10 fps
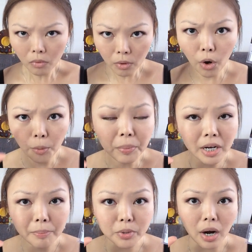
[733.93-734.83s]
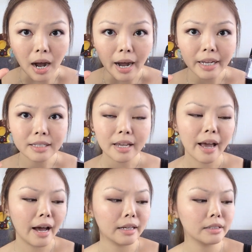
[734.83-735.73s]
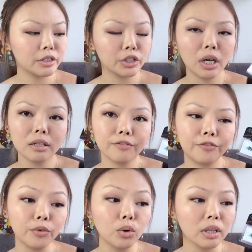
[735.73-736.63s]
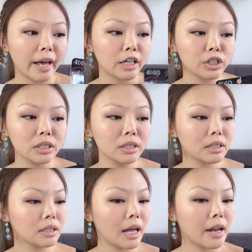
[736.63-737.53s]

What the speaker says: open up your eyes, and they're not full lashes